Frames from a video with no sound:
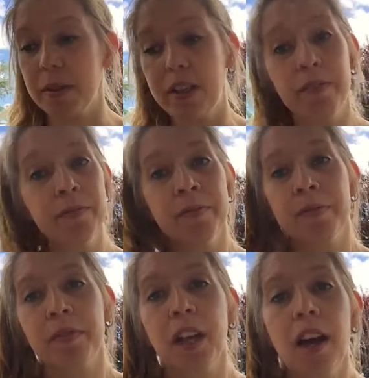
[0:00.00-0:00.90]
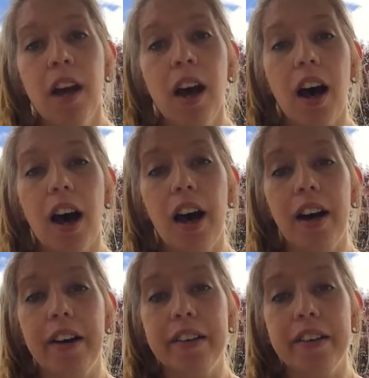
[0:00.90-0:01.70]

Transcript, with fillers: but uh,